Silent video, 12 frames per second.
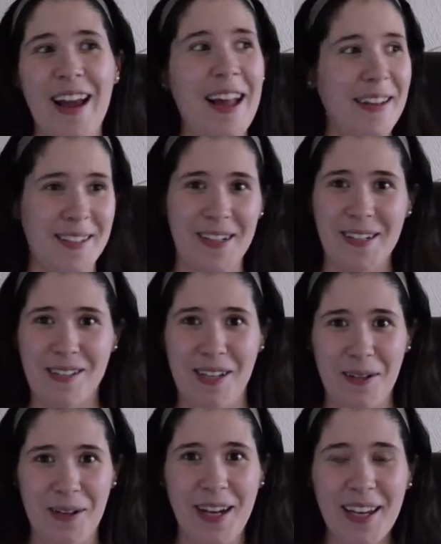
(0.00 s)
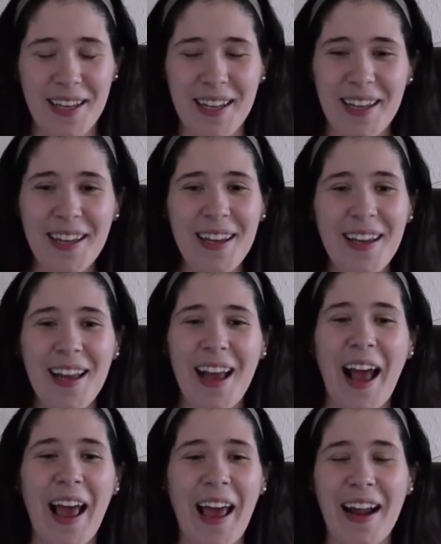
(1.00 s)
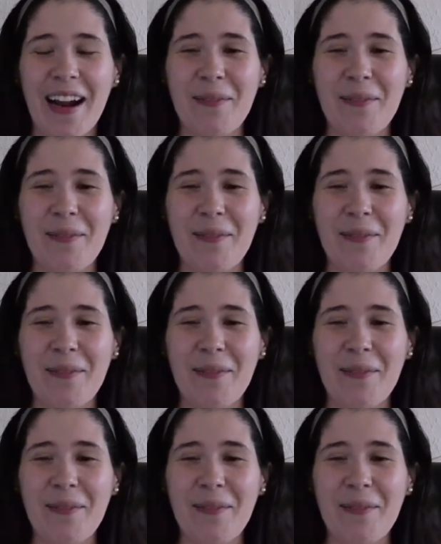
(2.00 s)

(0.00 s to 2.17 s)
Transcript: 90s cartoon. And